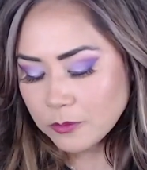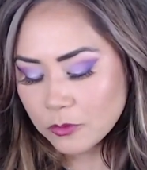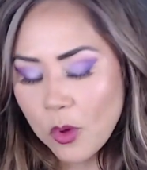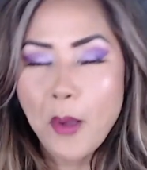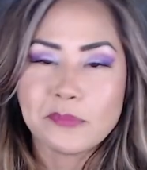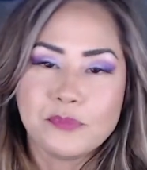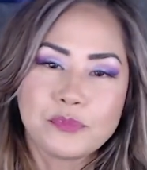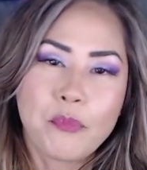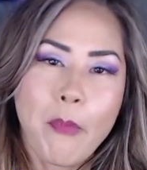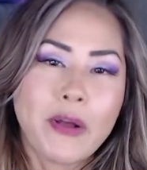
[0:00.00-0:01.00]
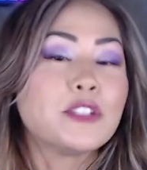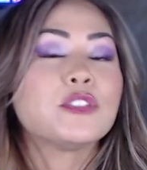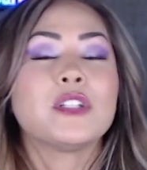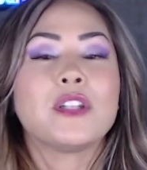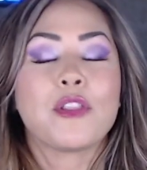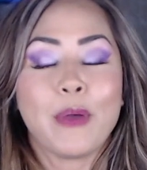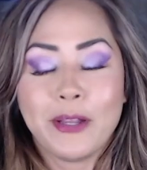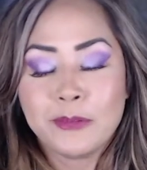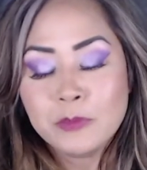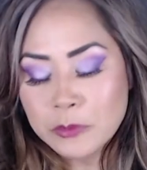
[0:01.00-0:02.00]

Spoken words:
Okay. I'll just show you another bite.